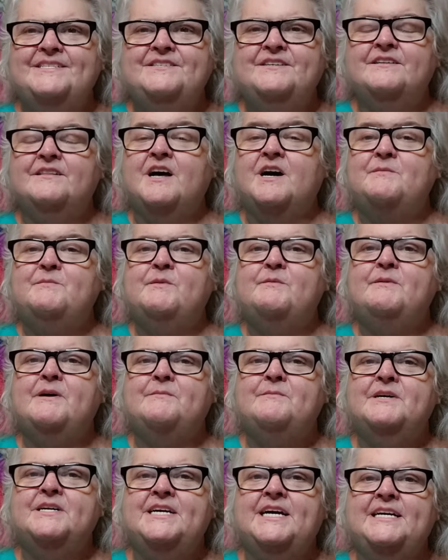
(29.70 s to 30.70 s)
to Llama
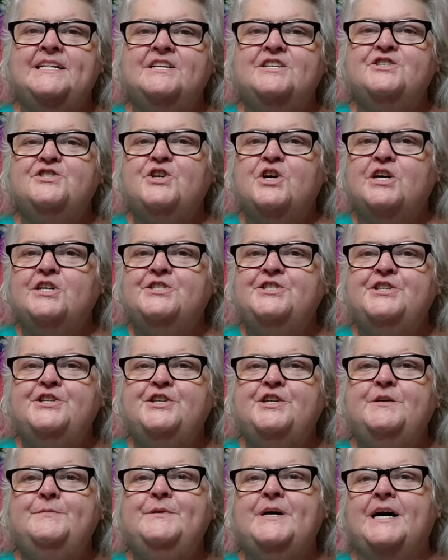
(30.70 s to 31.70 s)
Mama Kayla's Yarn
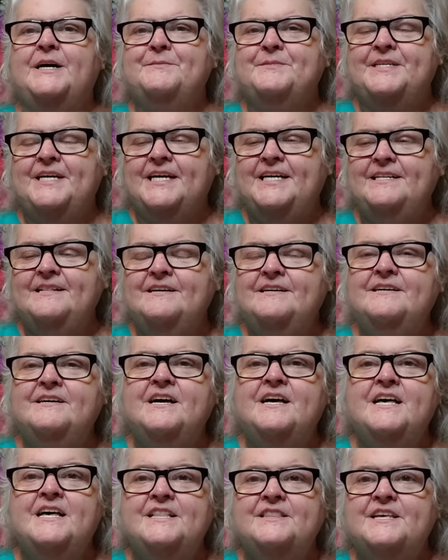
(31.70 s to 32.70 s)
Tube. I'm Kayla.
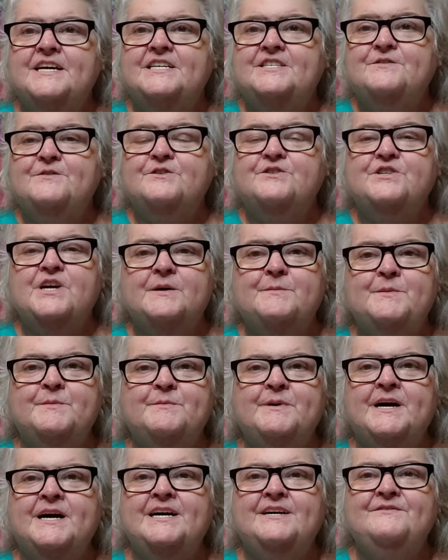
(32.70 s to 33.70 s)
Thanks for stopping
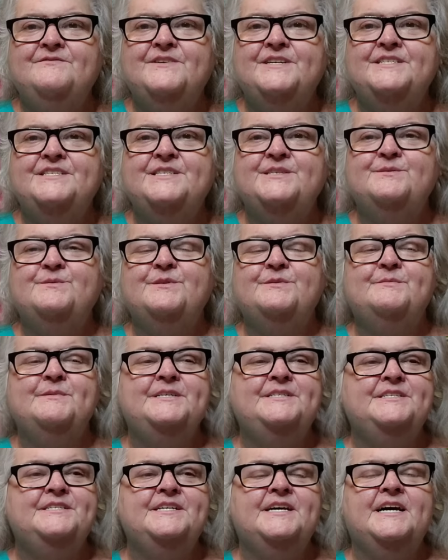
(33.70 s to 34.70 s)
by and visiting with
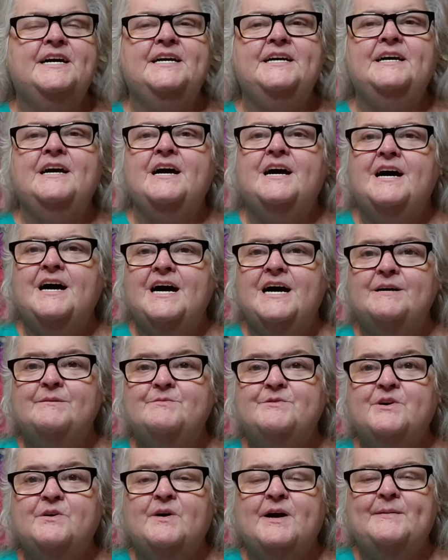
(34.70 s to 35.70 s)
me today. I'm
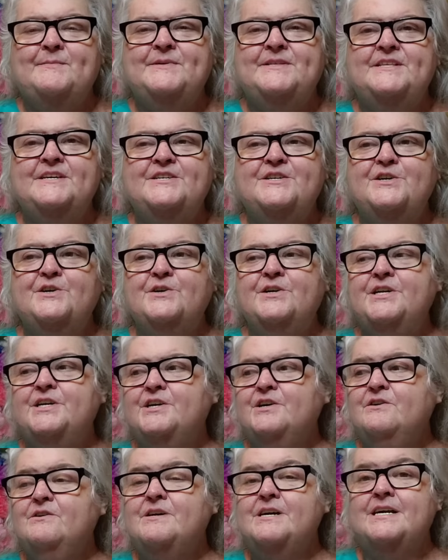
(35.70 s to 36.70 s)
so happy that you're
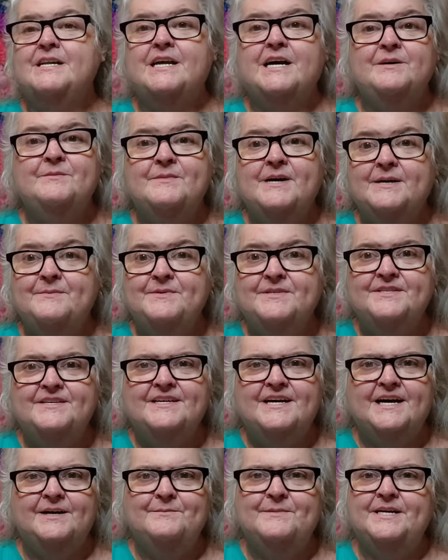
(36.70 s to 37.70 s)
here and I'm happy
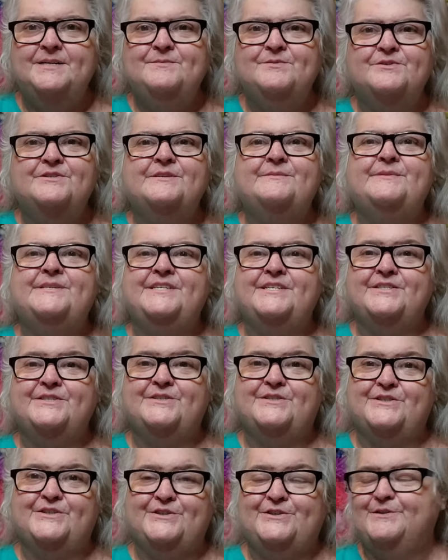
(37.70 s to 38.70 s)
that I'm able to be here
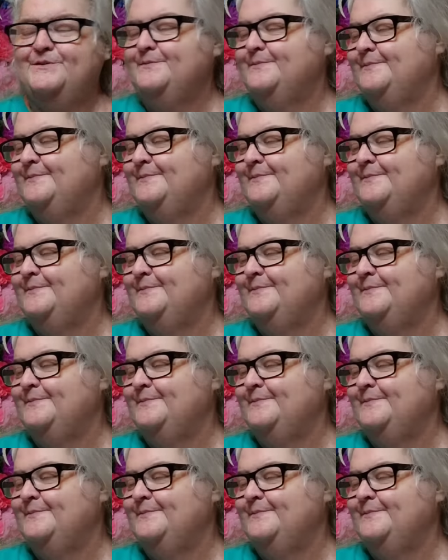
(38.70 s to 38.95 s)
too.